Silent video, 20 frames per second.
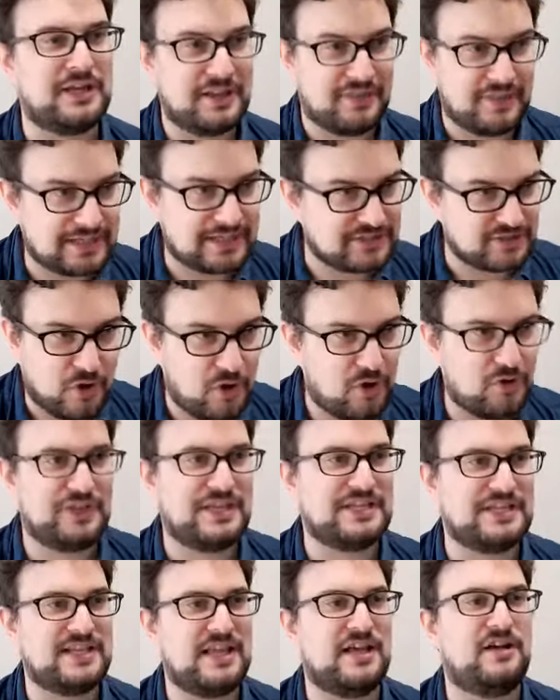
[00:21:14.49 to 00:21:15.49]
and that's all
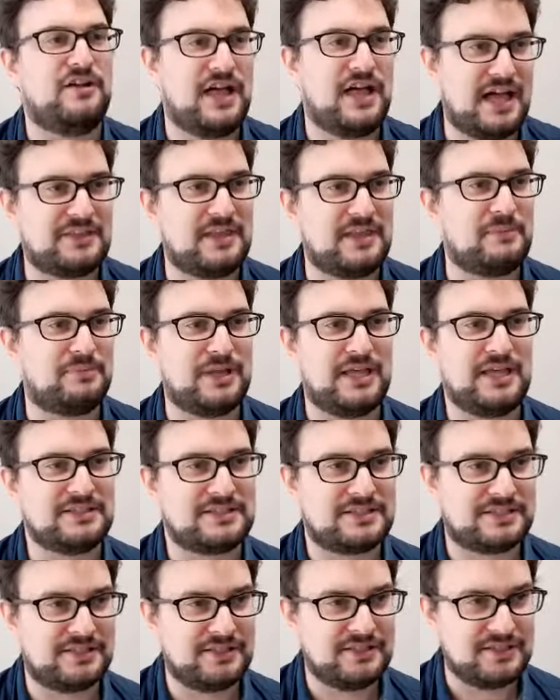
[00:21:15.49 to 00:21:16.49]
they sell at that
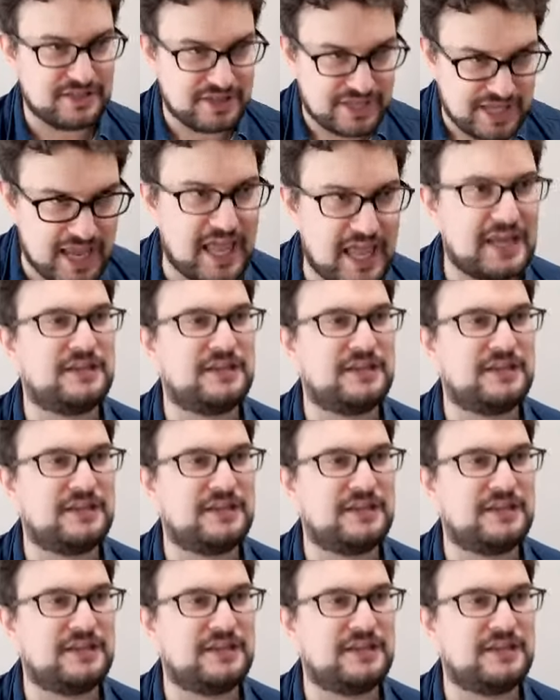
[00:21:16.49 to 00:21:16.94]
place. The end.